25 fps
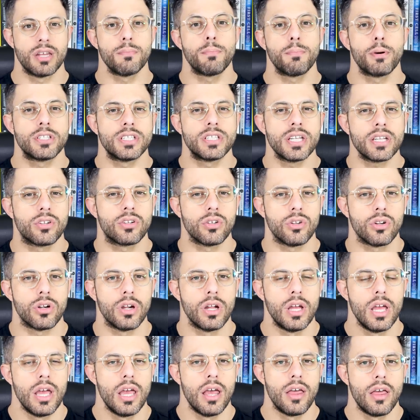In particular,
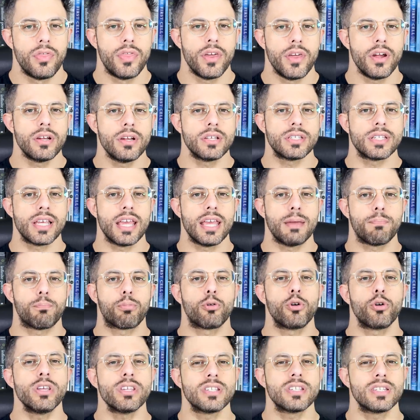there is a
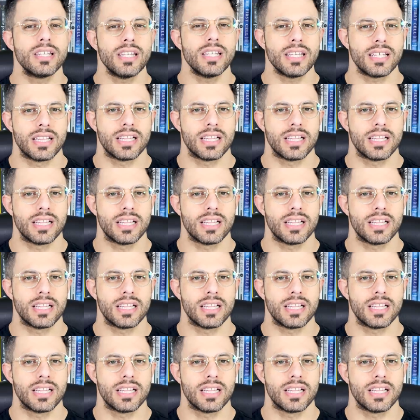priestly